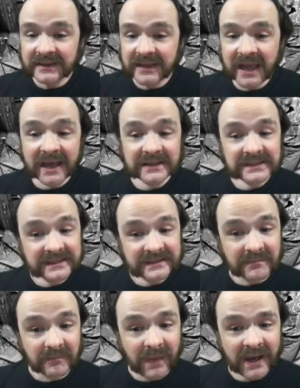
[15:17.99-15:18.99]
And
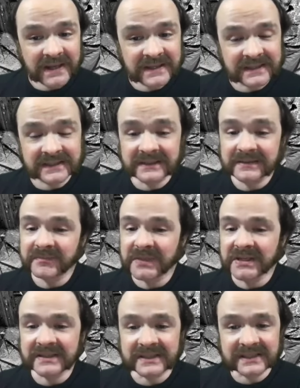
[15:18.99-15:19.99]
mice,
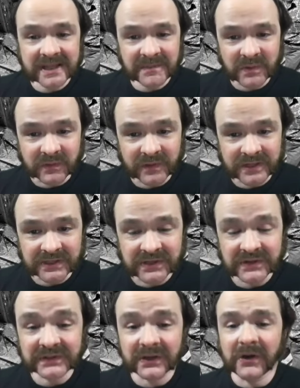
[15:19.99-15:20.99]
being simple creatures,